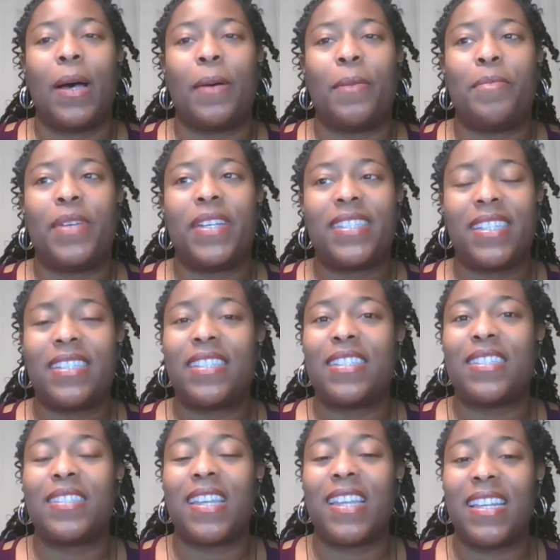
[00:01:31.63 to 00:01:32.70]

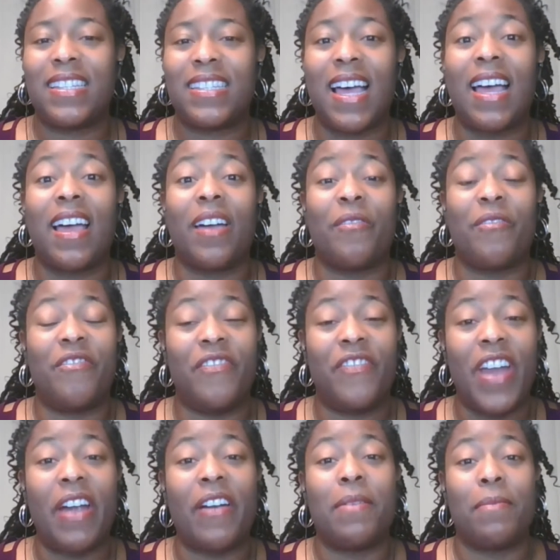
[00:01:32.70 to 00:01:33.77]
Business is
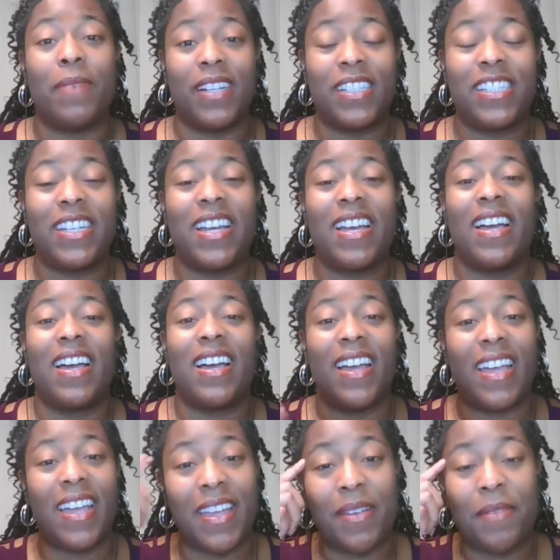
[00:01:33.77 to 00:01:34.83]
very much
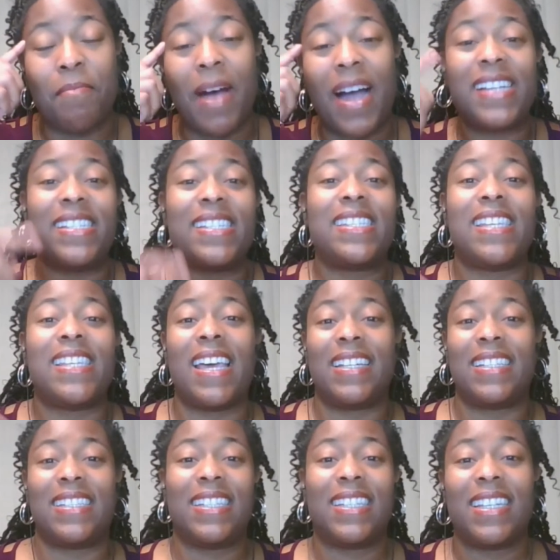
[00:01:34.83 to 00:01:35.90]
a mindset
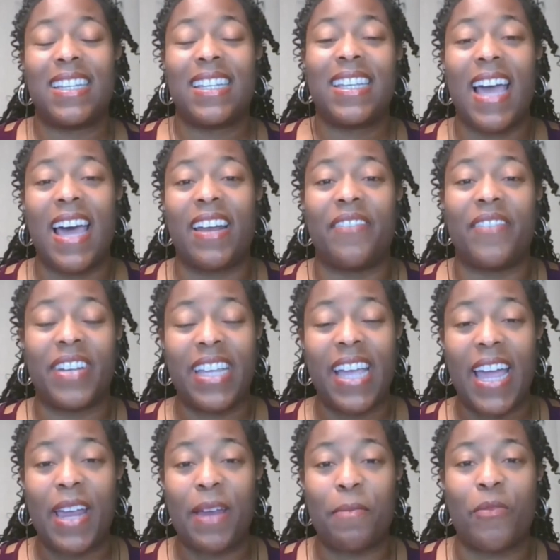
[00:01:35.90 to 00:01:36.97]
kind of a
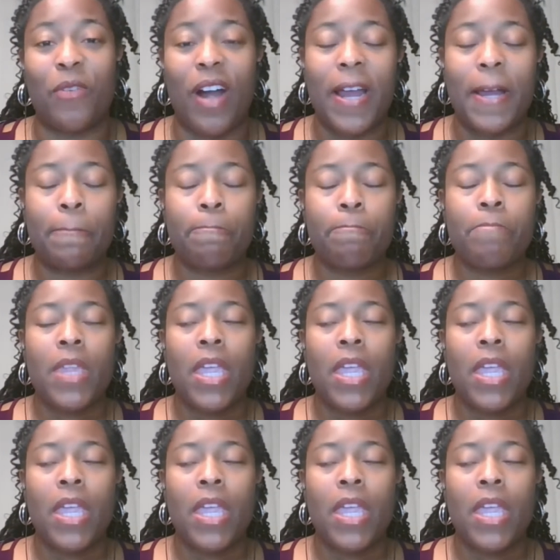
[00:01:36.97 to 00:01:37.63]
game, right?